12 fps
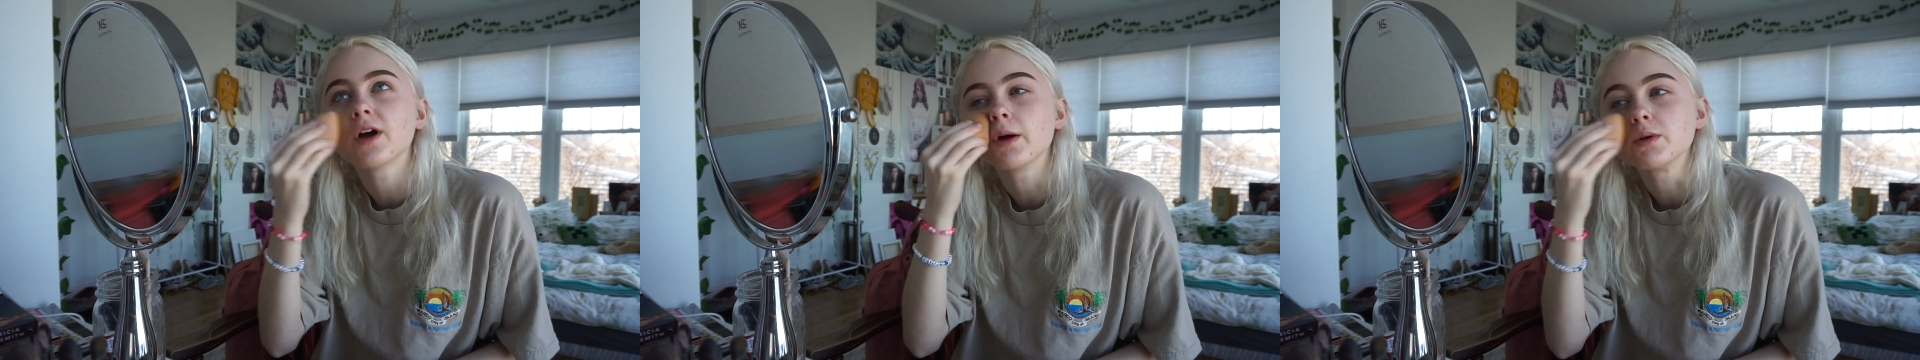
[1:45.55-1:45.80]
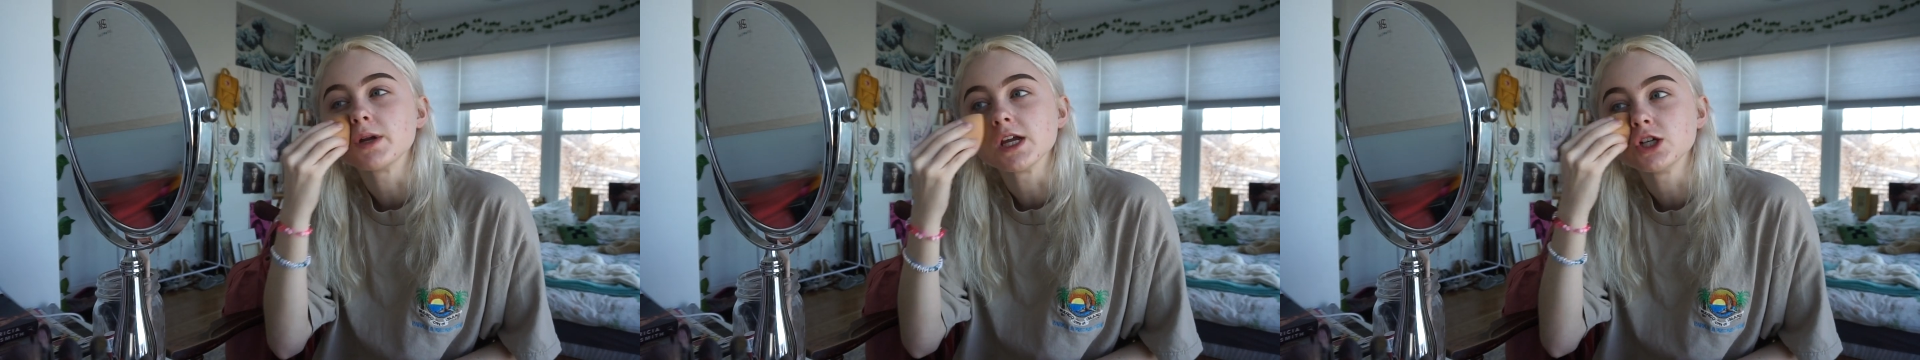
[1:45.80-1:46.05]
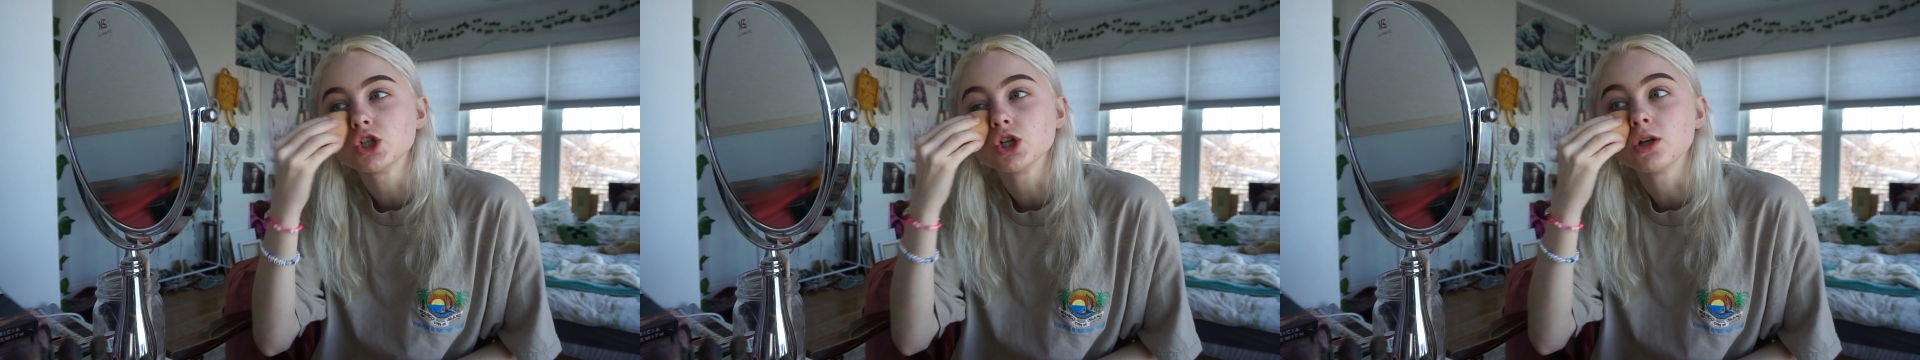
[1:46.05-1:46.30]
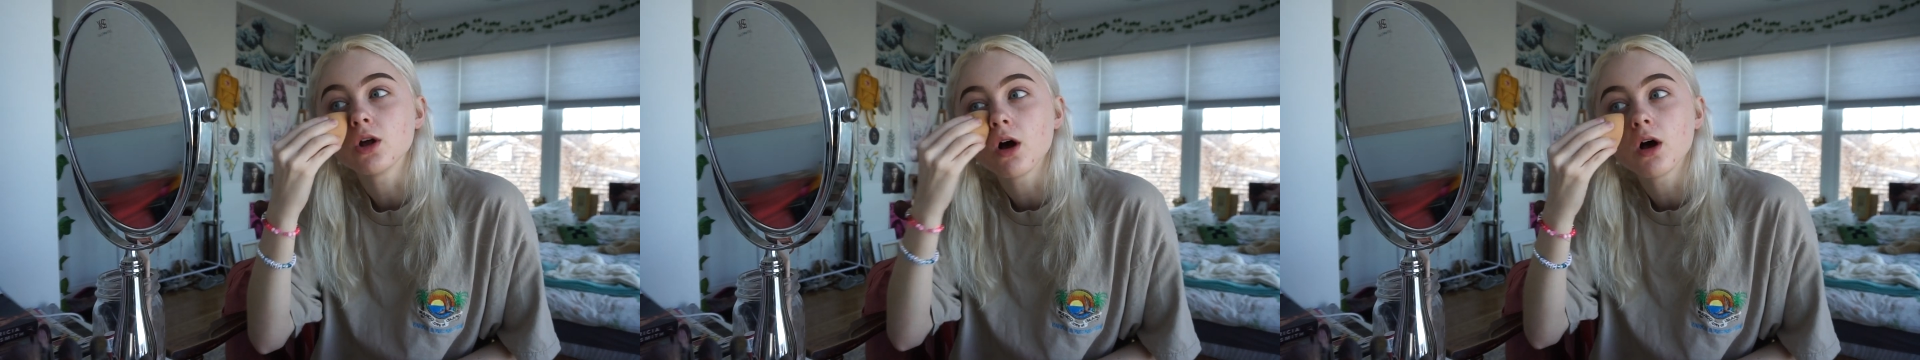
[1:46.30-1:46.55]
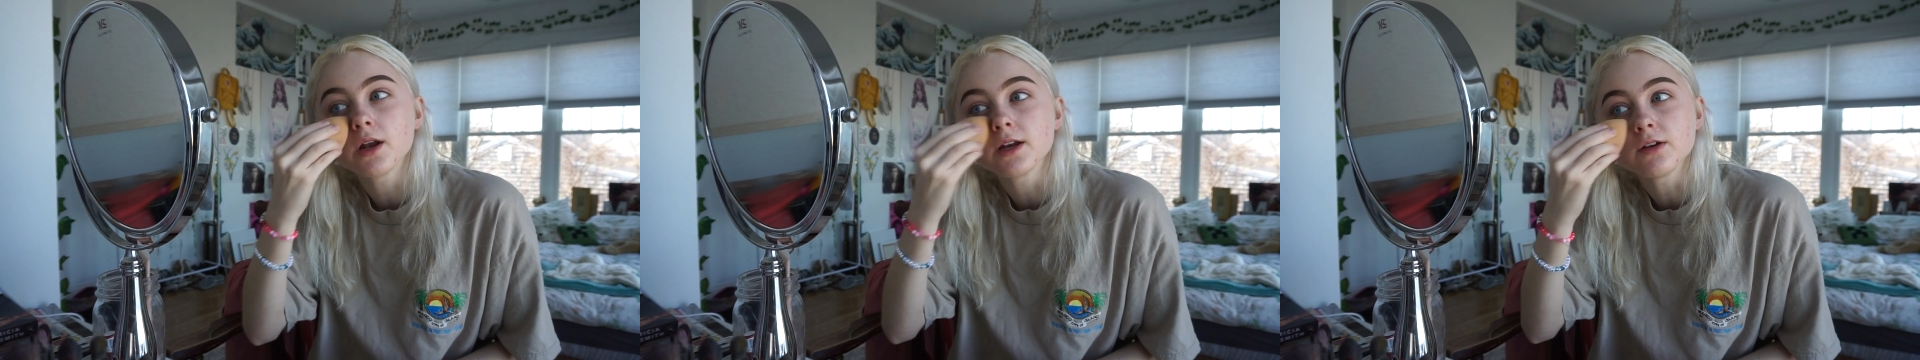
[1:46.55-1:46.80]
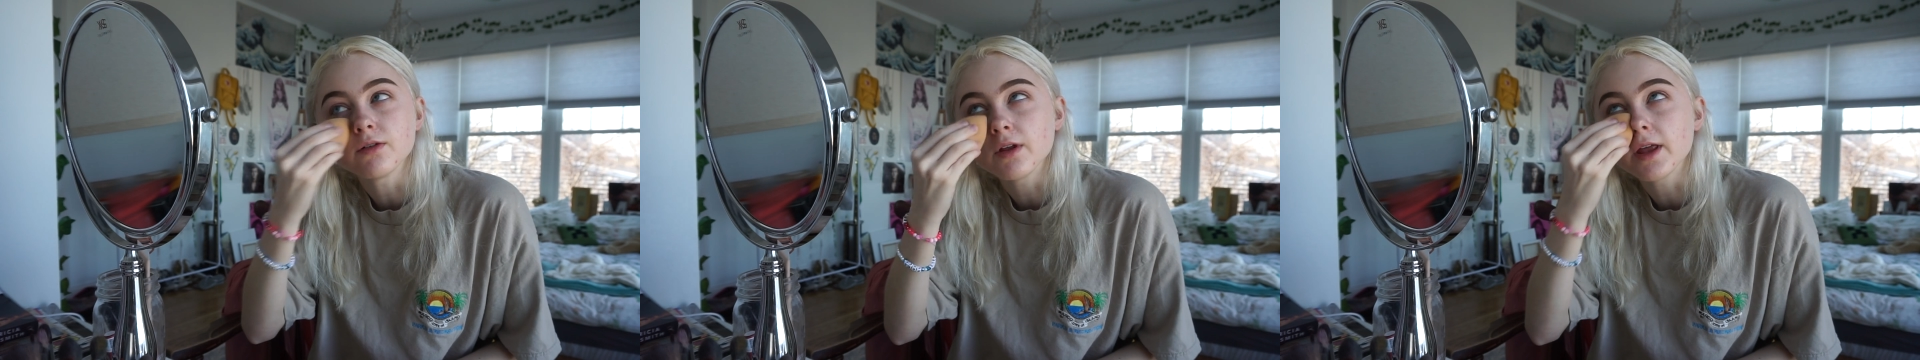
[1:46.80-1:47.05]
foundation on
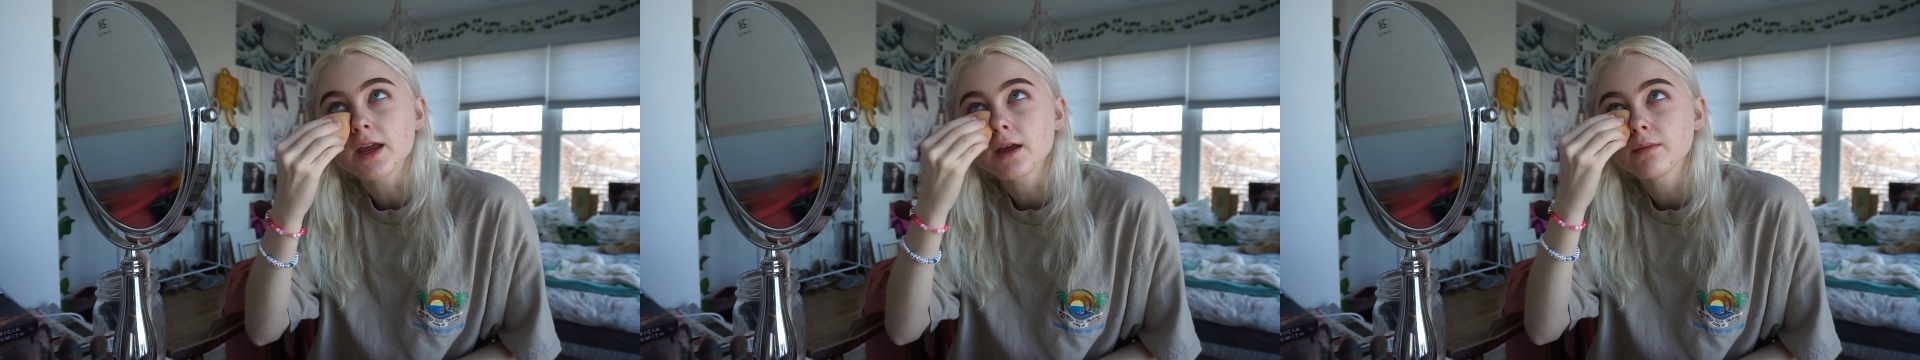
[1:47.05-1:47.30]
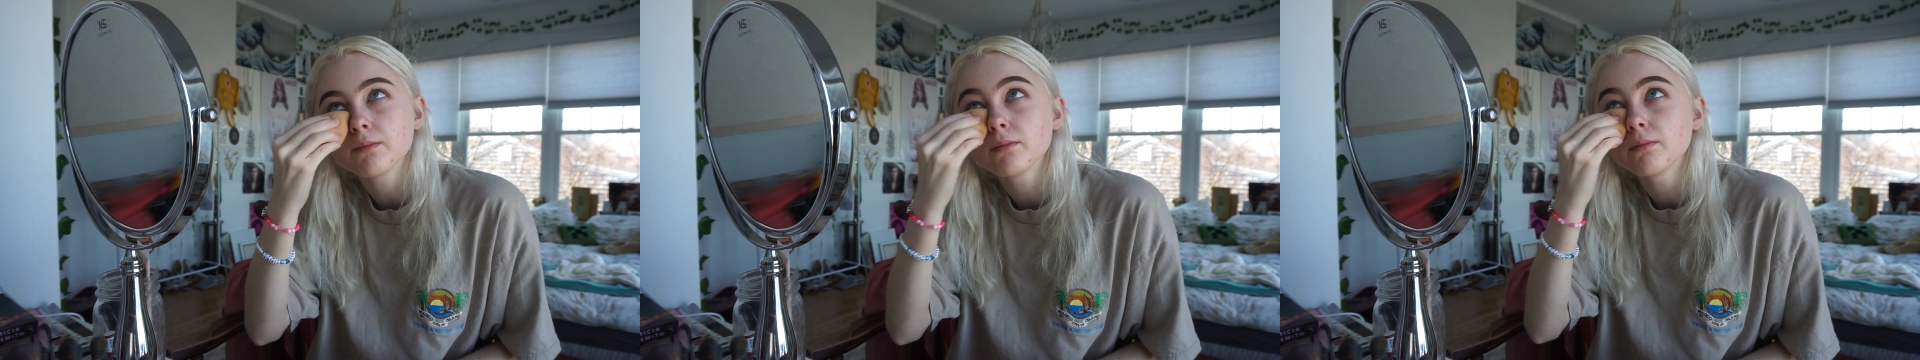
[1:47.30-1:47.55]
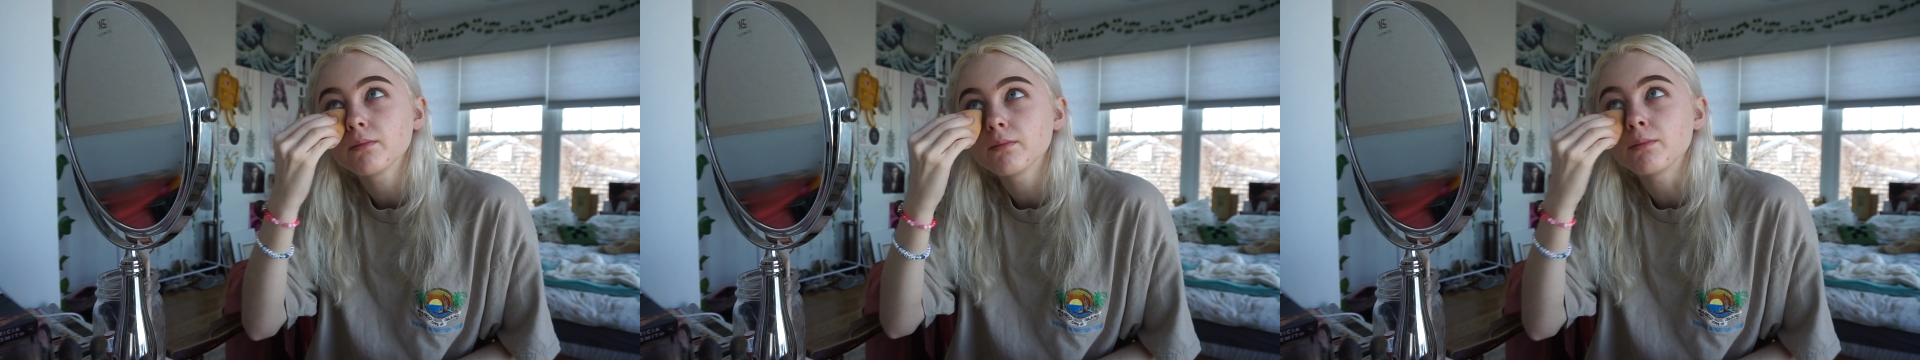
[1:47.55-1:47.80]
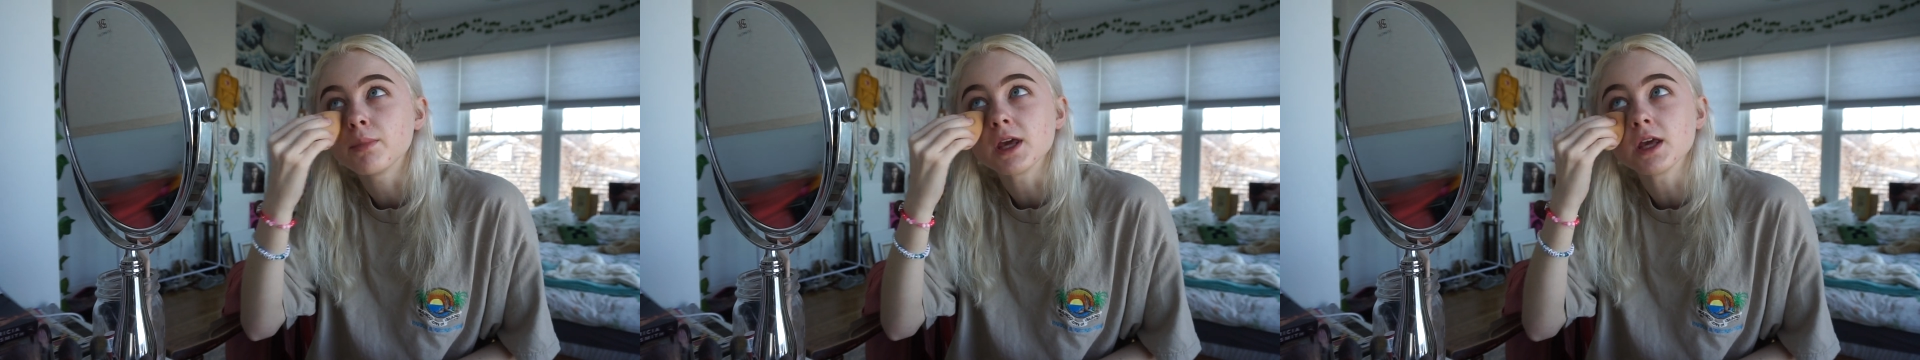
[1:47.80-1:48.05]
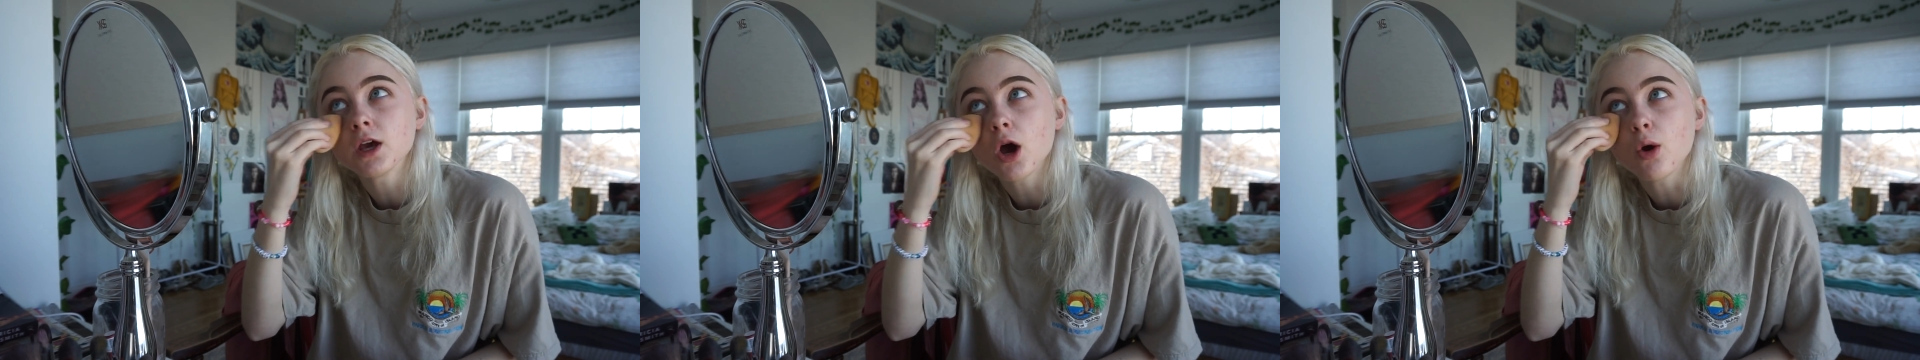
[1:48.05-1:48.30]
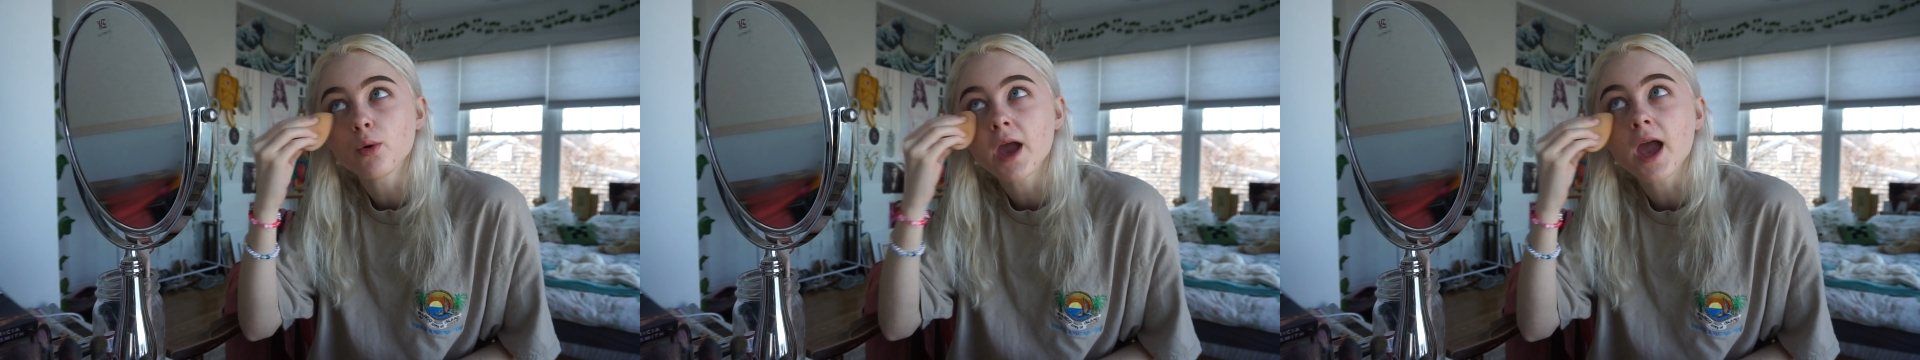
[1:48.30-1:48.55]
and like be
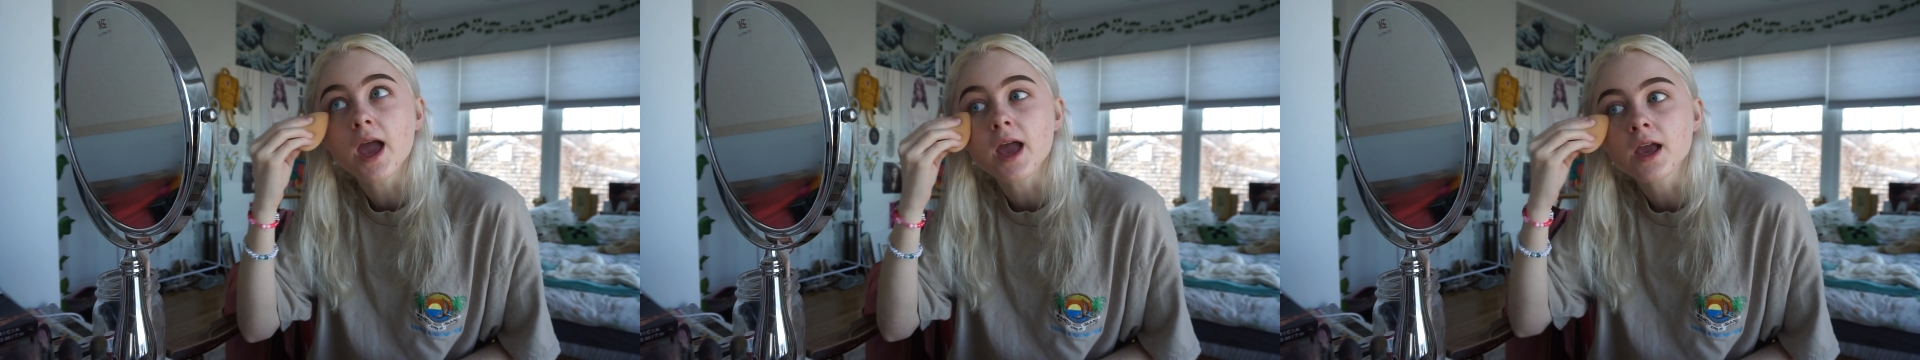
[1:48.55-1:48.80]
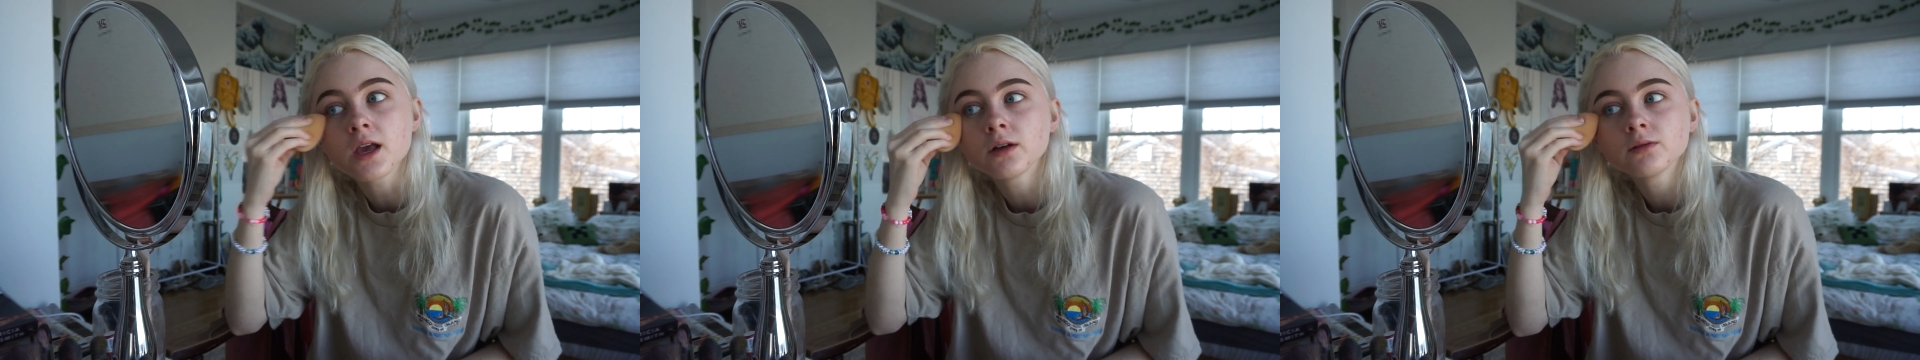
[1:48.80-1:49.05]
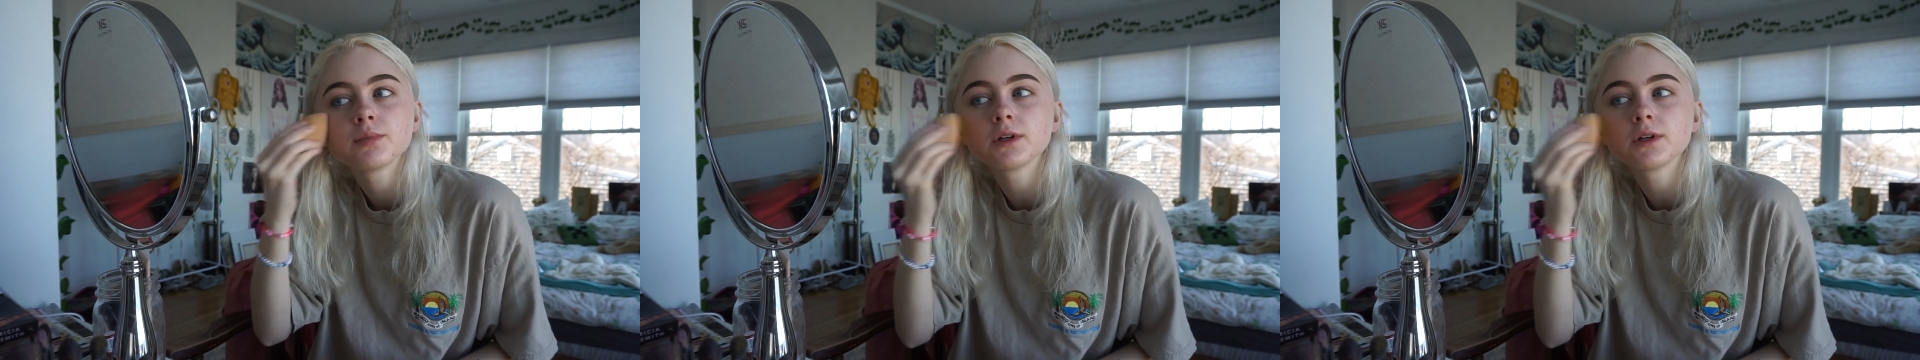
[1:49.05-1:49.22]
okay.